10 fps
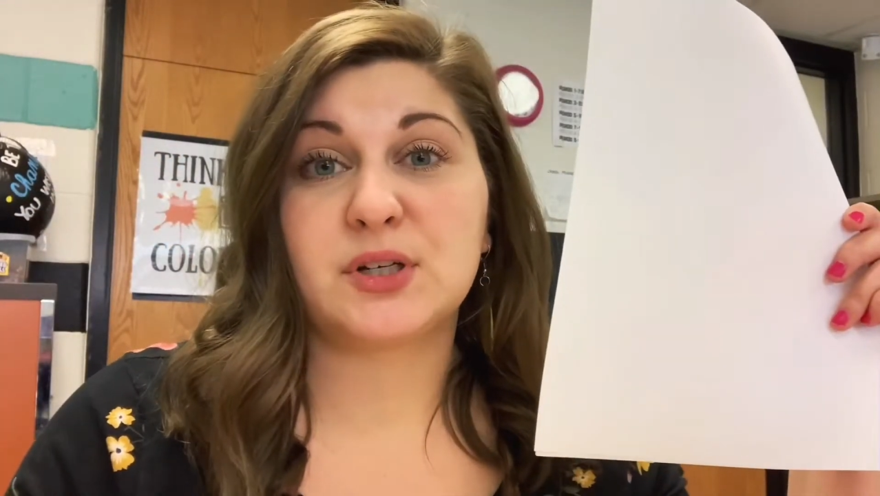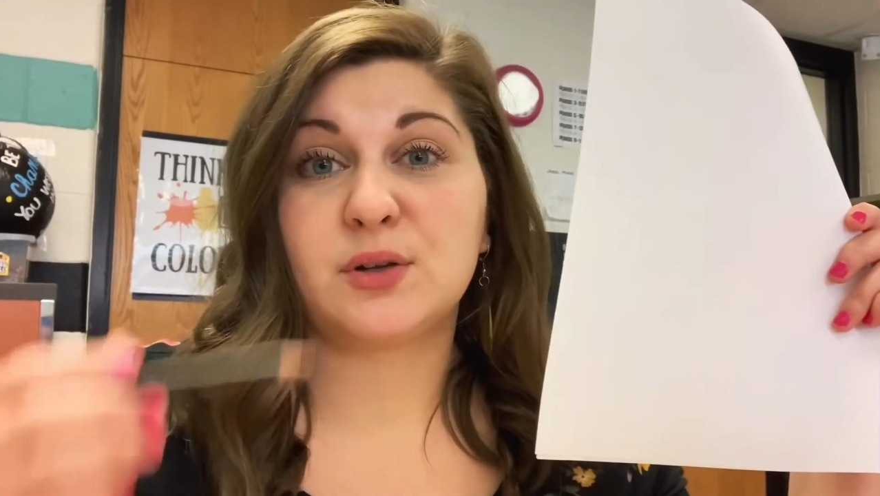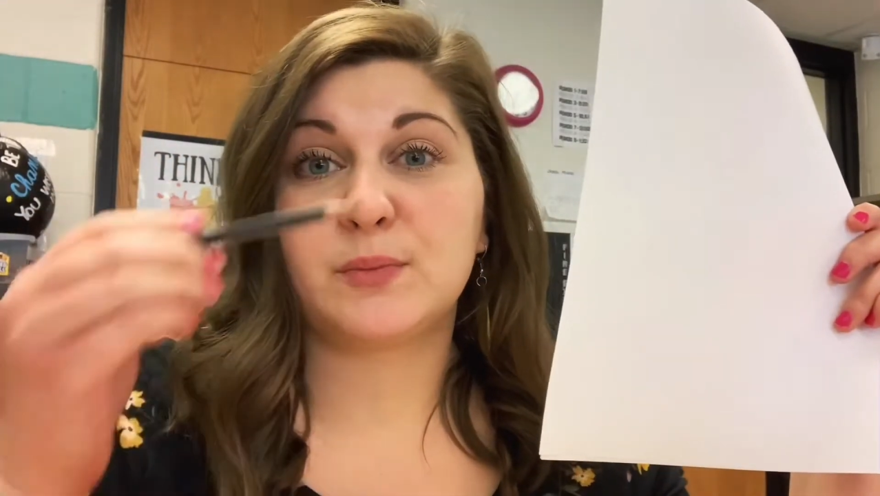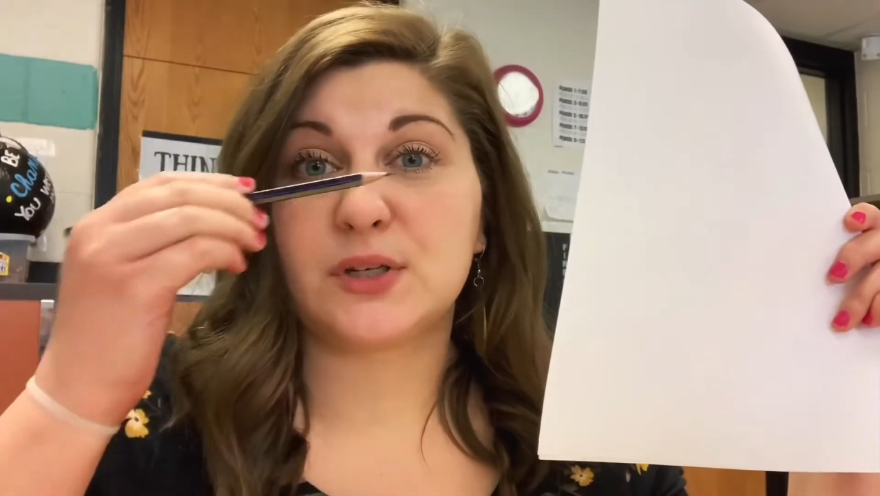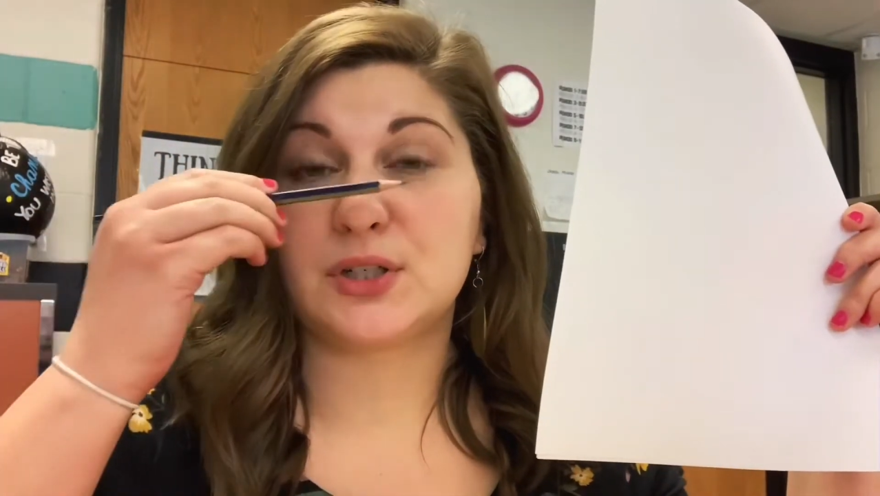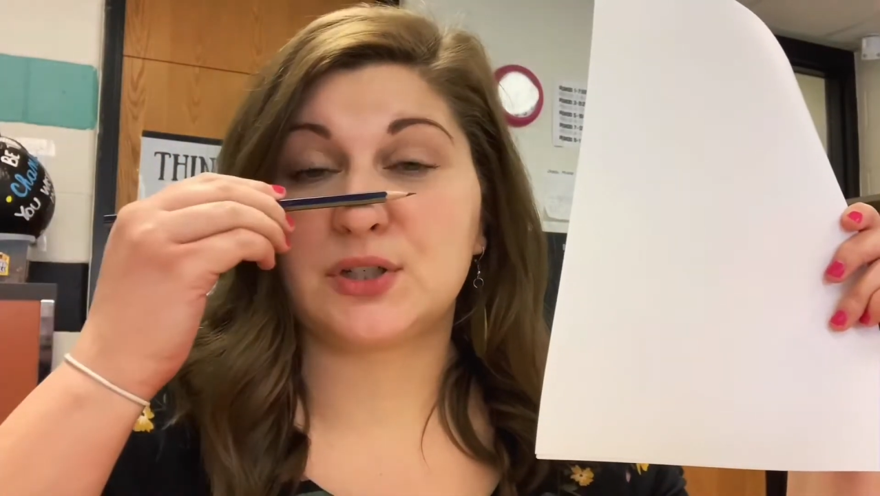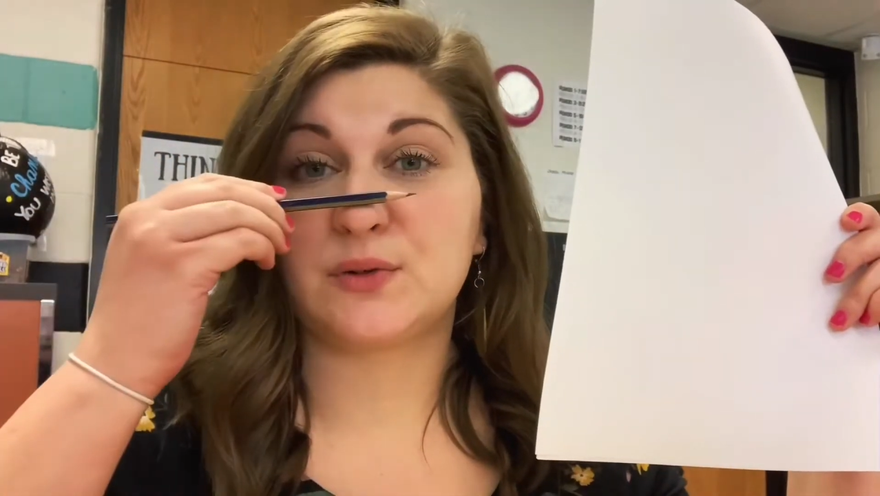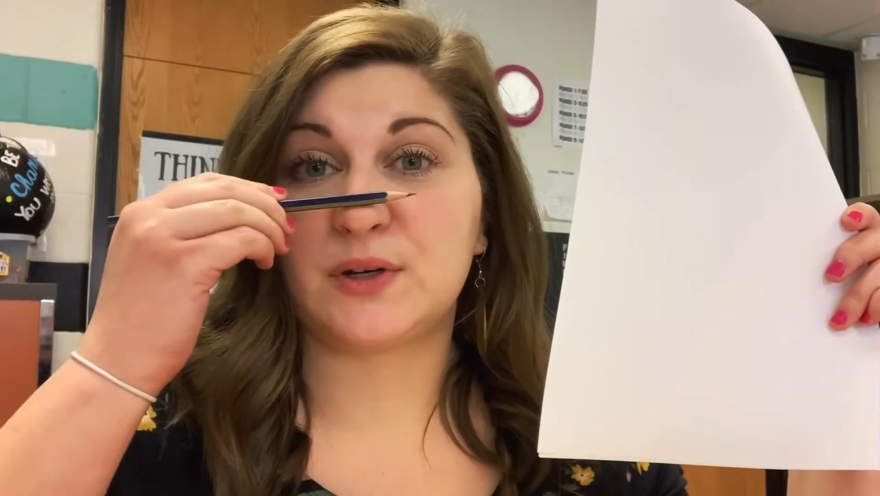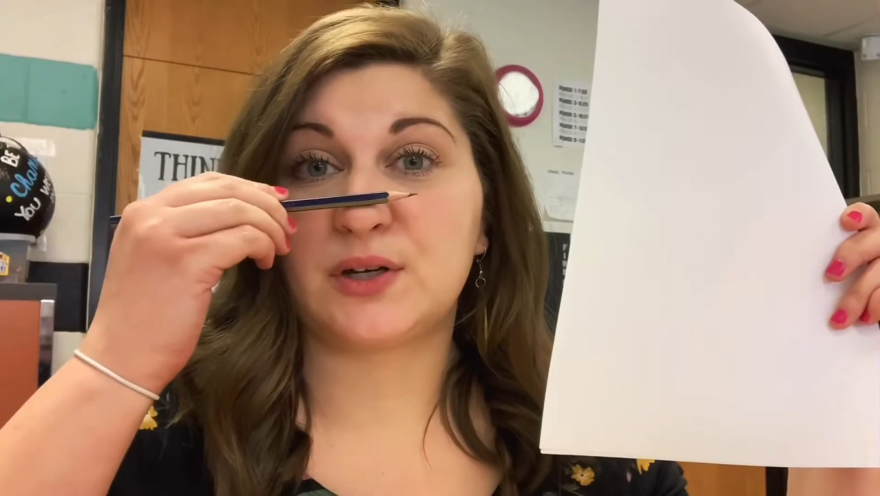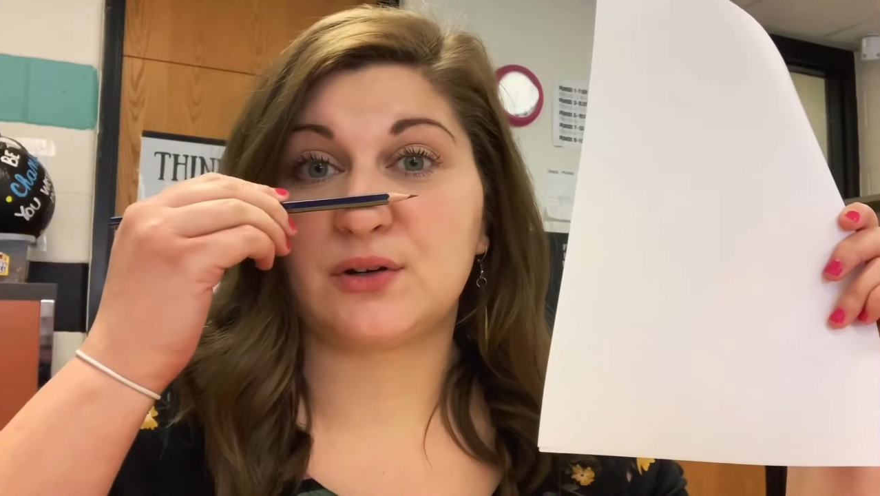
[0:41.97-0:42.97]
you'll be just
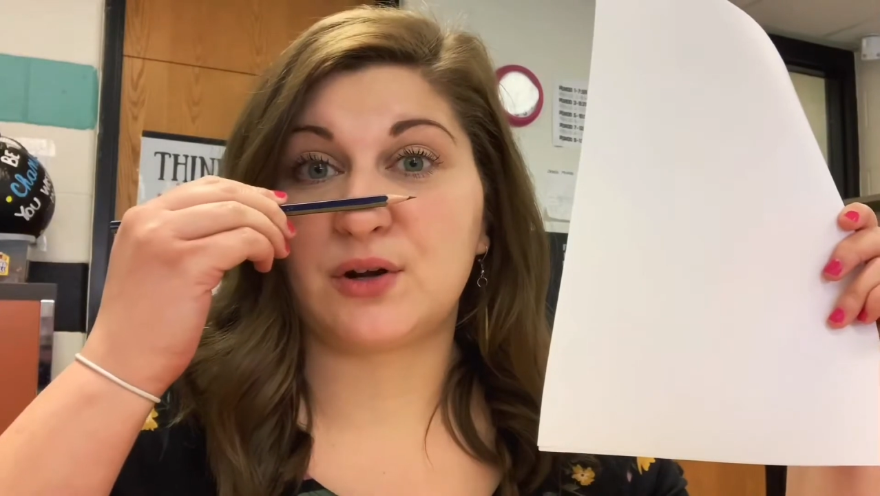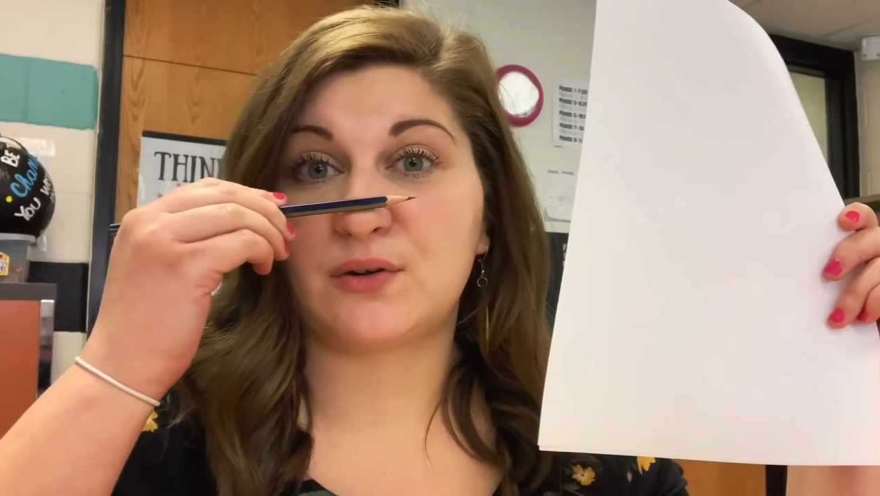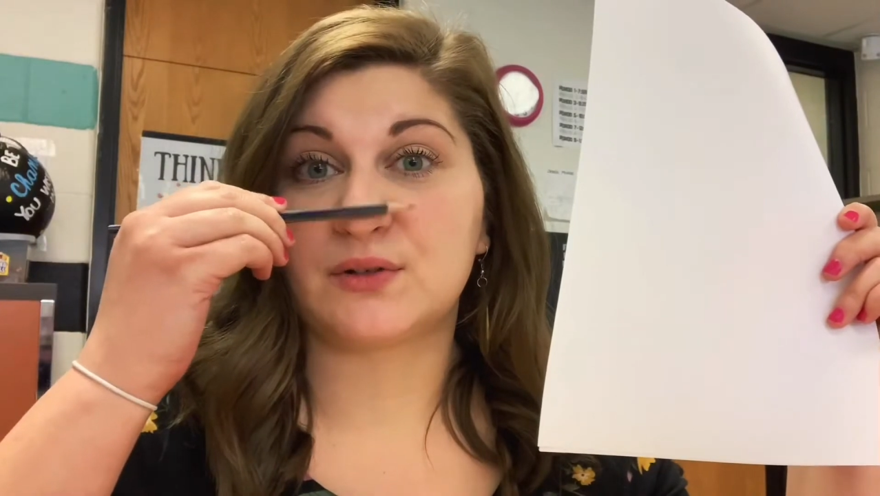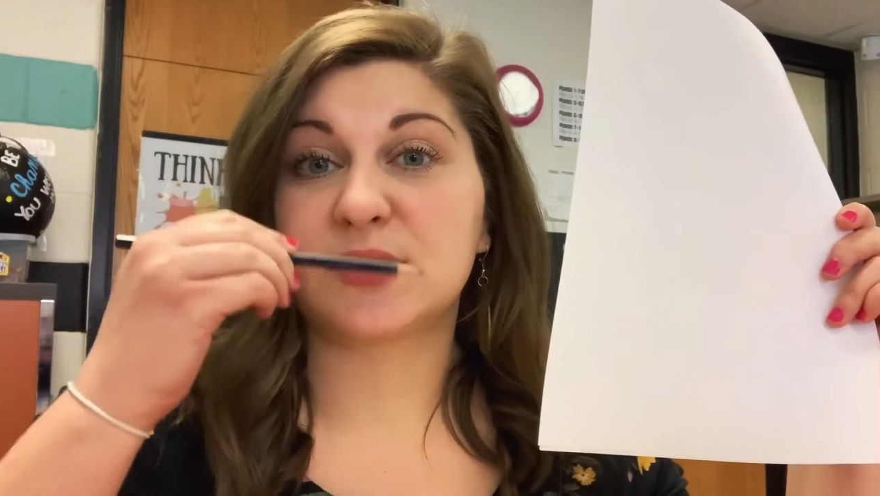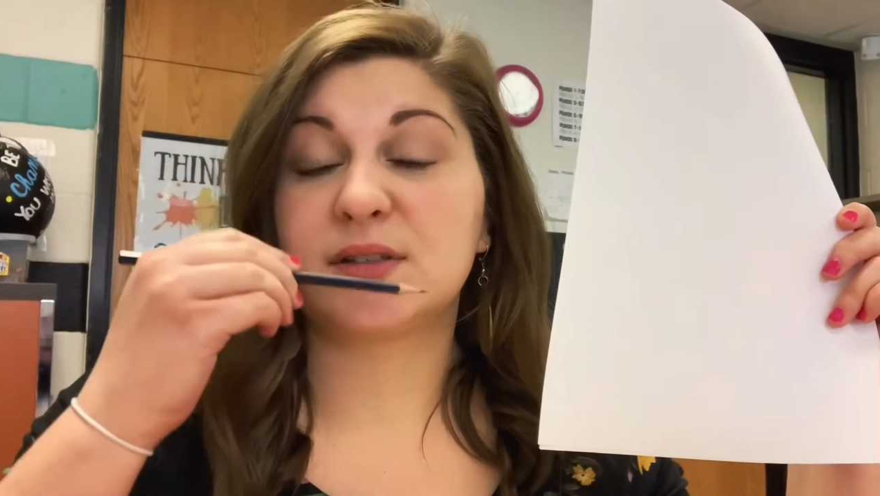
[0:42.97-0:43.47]
doing your nose